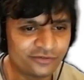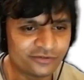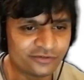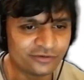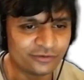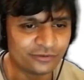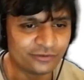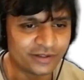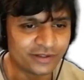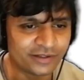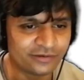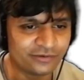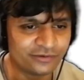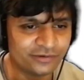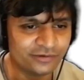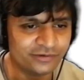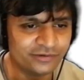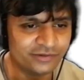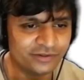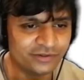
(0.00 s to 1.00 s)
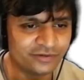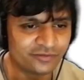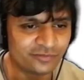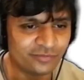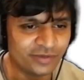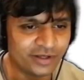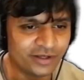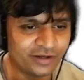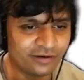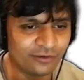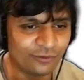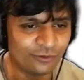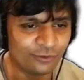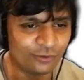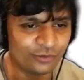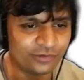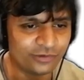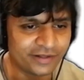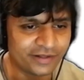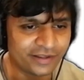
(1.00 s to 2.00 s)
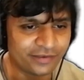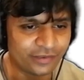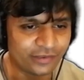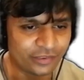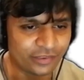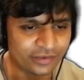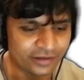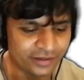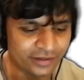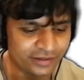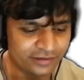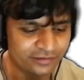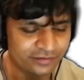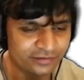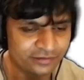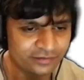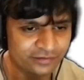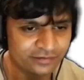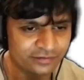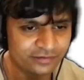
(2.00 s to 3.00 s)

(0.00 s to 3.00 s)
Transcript: So I could just make a whole nother thread.